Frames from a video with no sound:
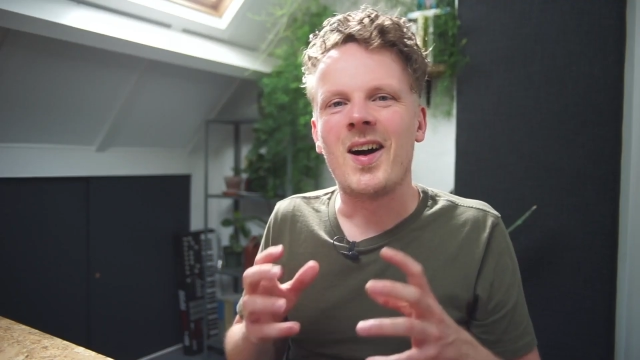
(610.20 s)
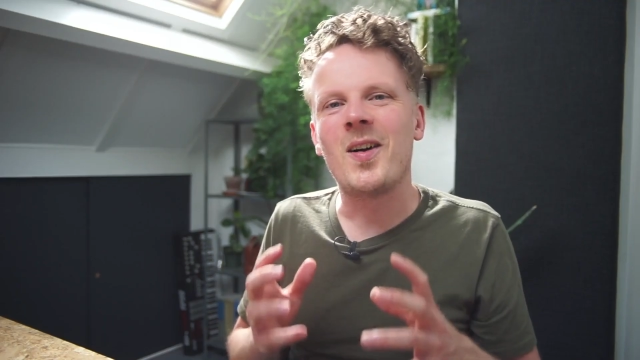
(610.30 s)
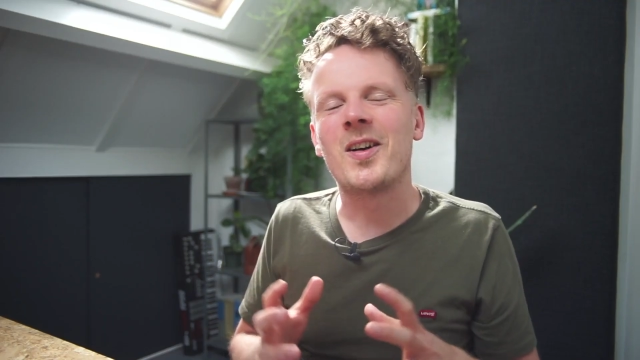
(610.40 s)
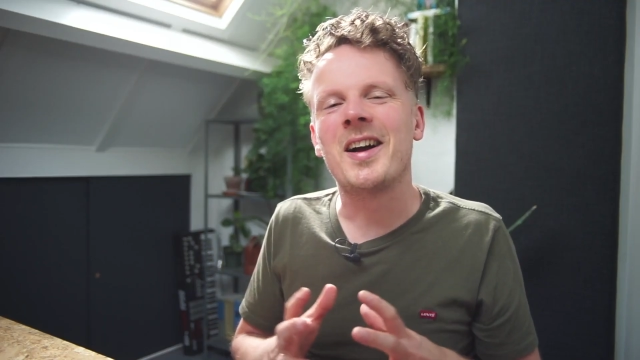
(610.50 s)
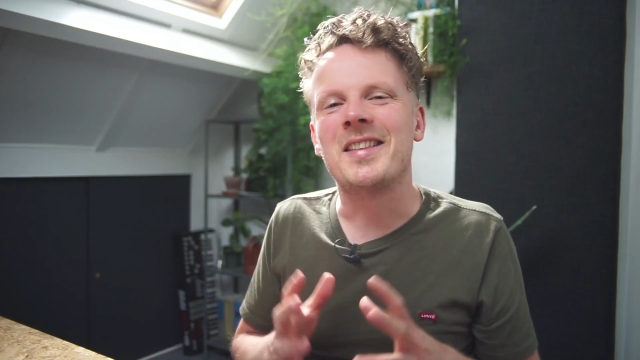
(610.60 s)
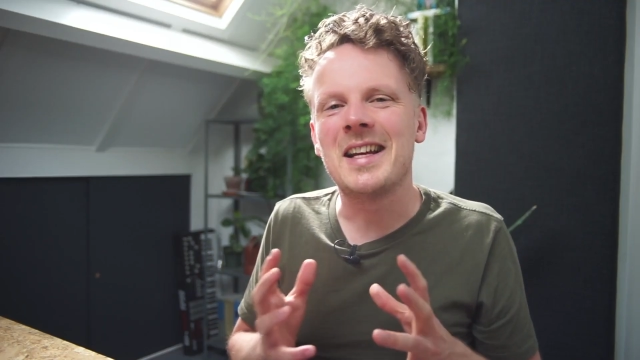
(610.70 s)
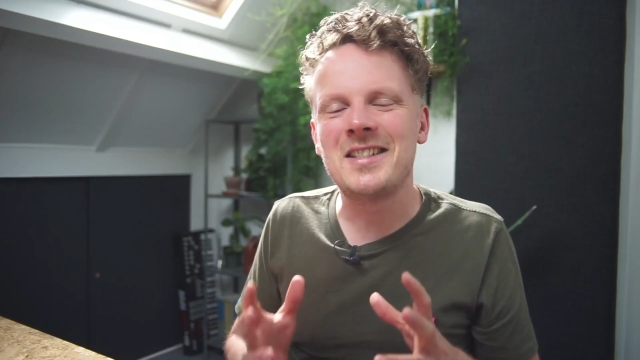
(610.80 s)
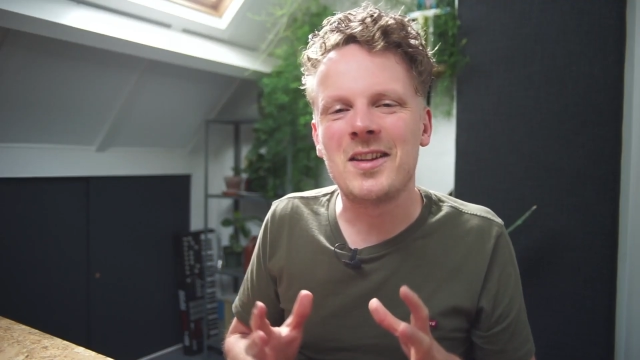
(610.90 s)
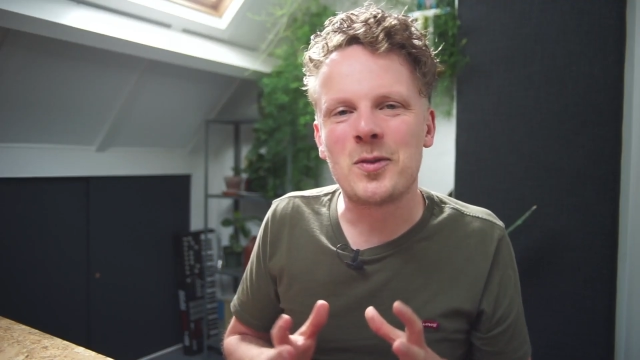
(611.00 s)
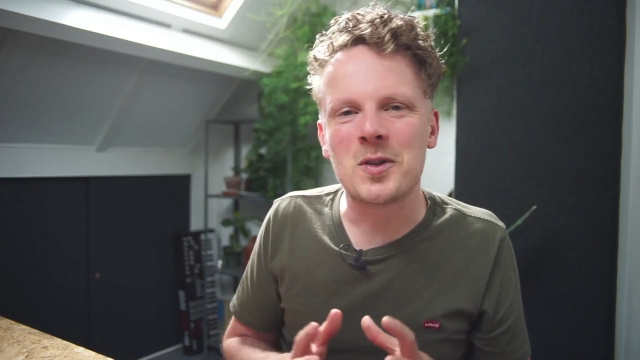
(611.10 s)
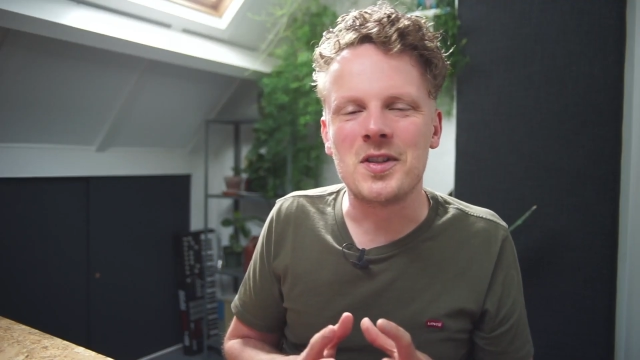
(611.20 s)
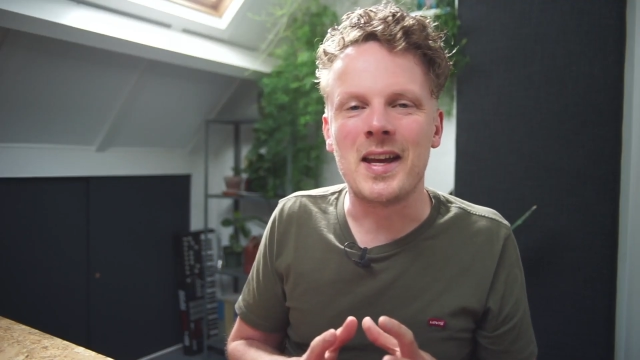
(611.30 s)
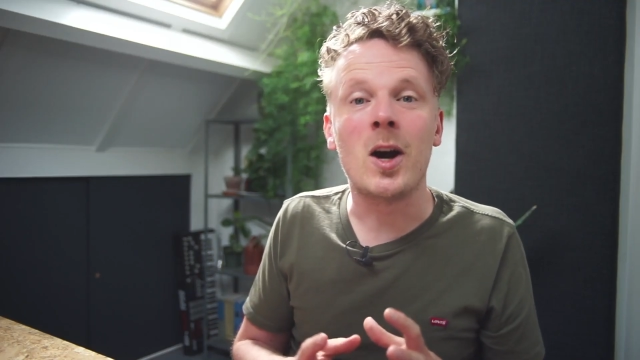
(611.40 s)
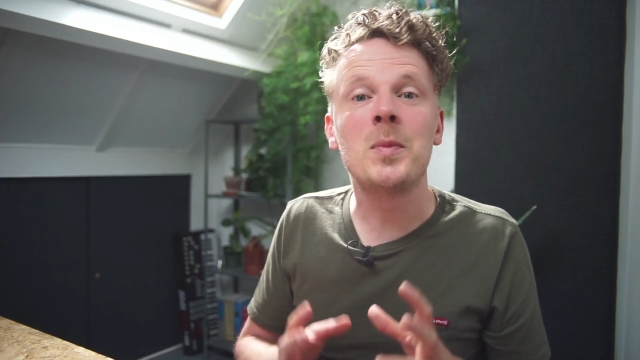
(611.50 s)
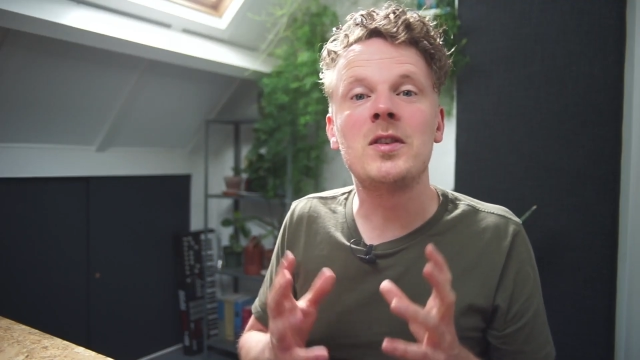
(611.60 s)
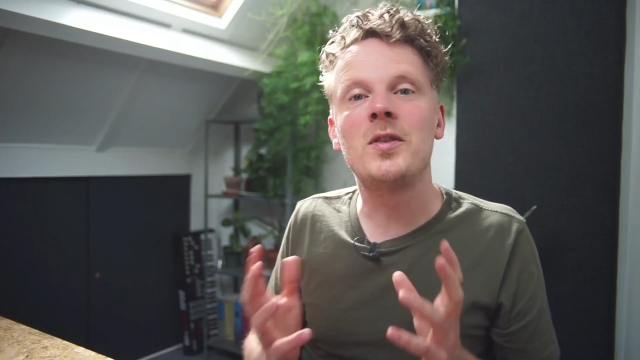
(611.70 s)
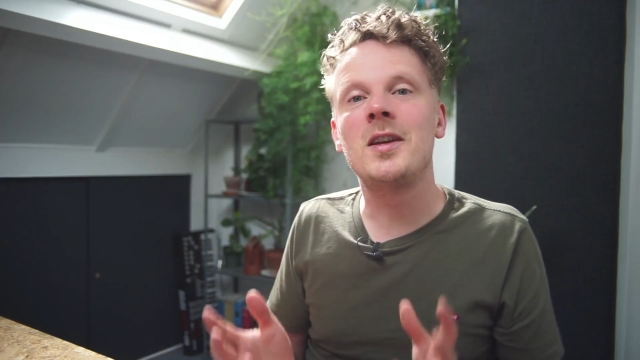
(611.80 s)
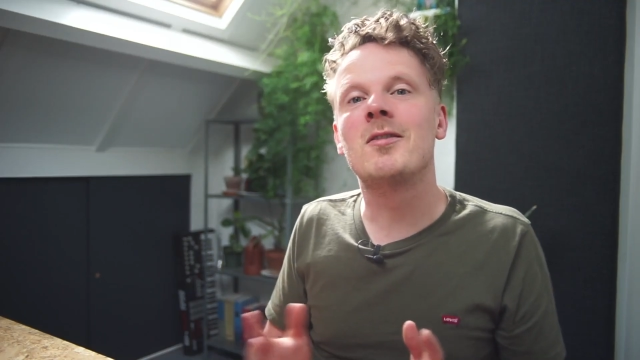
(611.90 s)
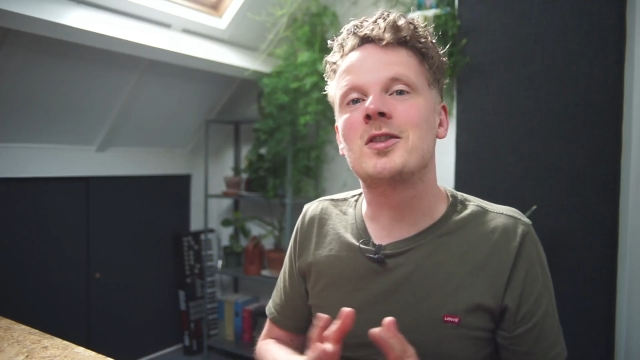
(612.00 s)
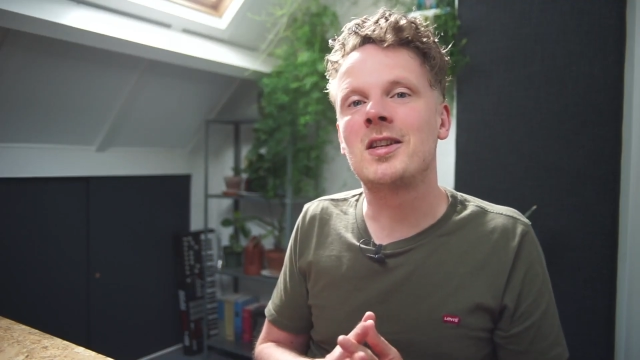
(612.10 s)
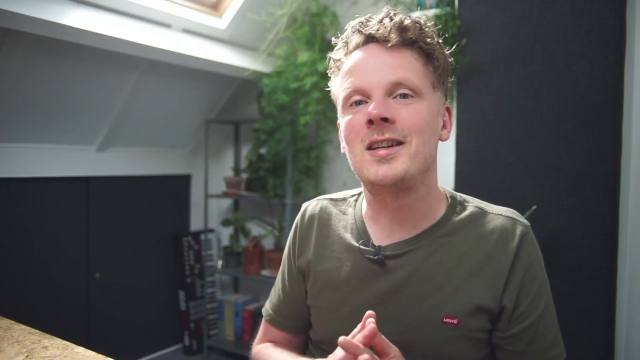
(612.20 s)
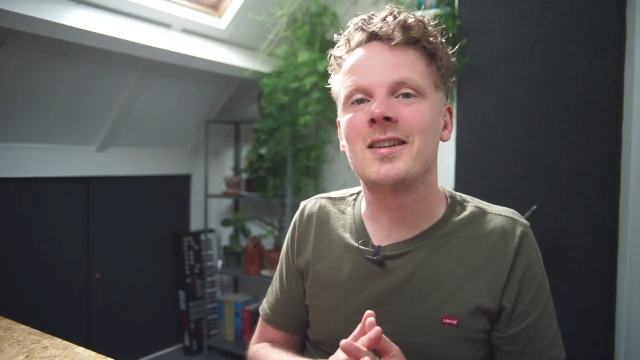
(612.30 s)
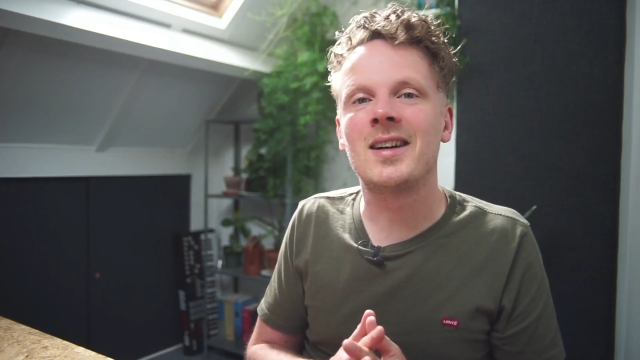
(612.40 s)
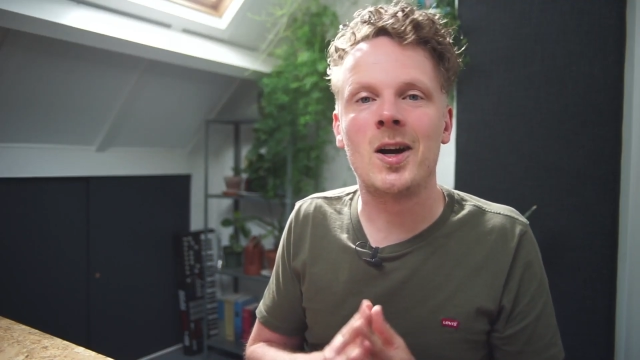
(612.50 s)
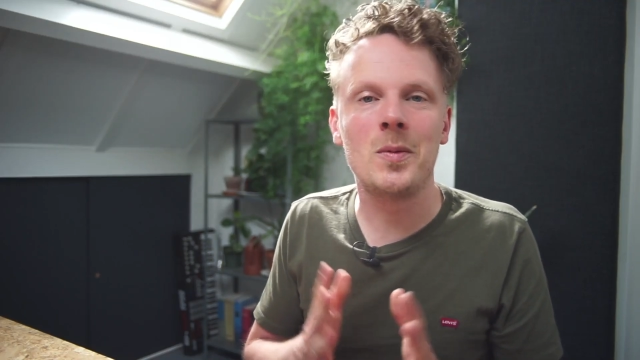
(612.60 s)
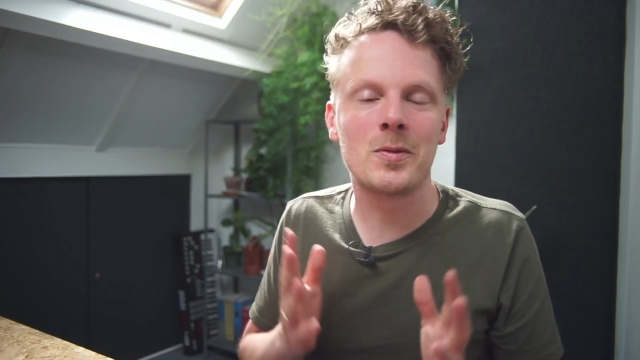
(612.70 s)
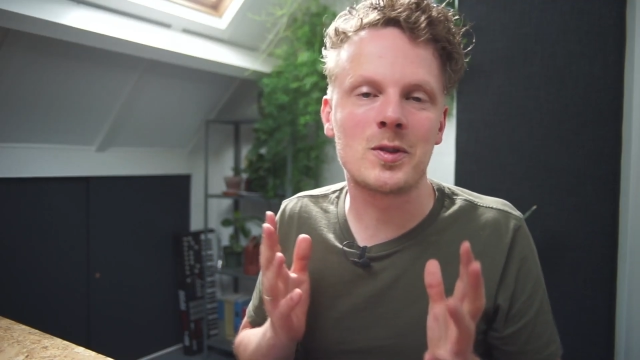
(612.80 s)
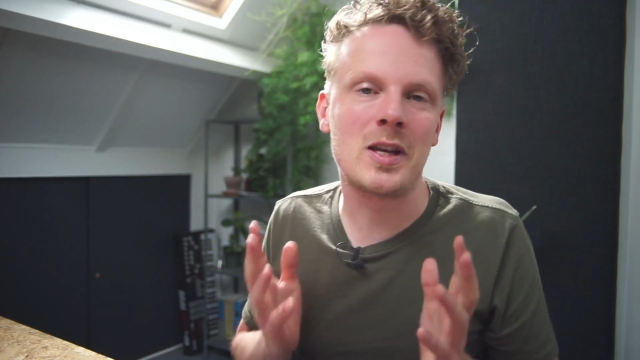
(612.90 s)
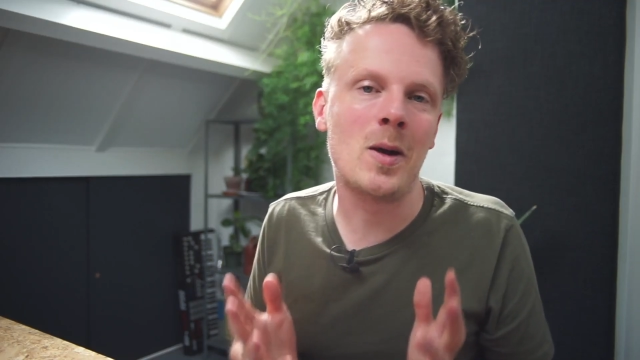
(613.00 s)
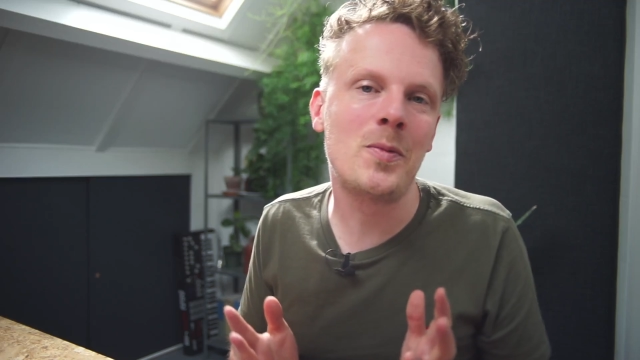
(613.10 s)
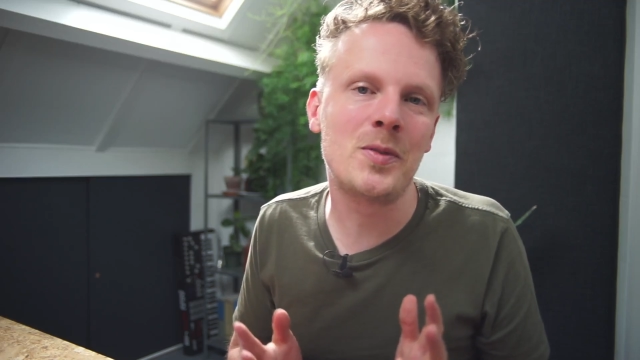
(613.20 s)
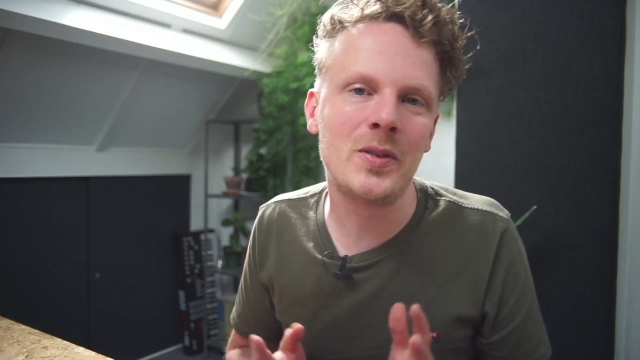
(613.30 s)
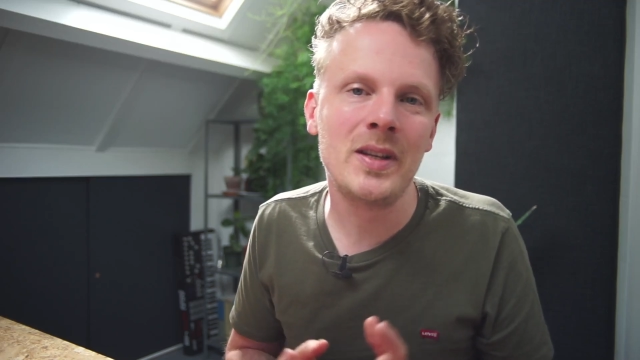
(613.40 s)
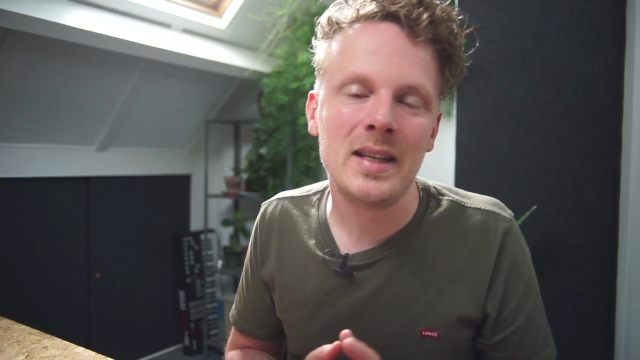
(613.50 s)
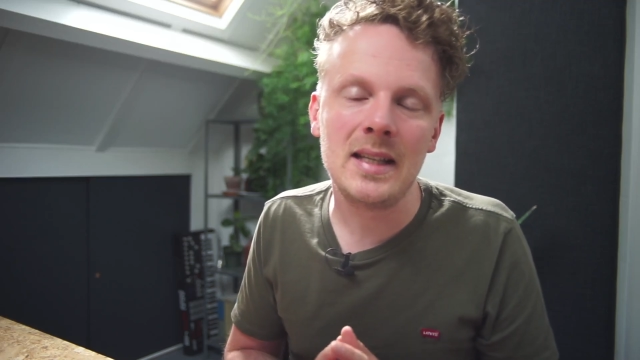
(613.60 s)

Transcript: Alright, that's it for today. I hope this video was clear. I hope it was helpful.